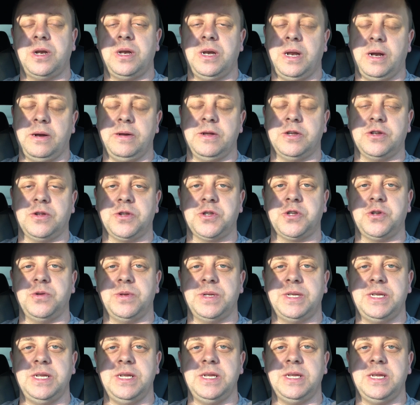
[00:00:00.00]
there is also a
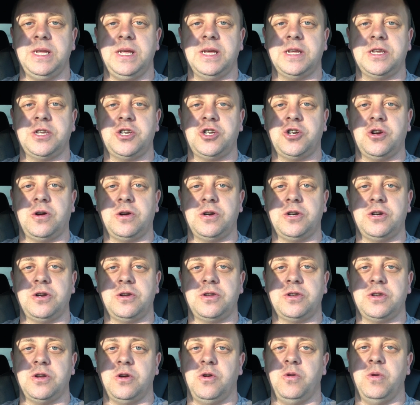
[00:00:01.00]
CCS charger,
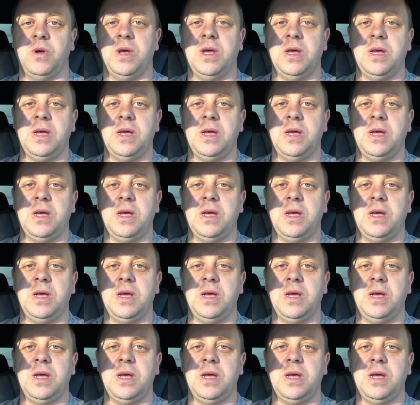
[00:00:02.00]
so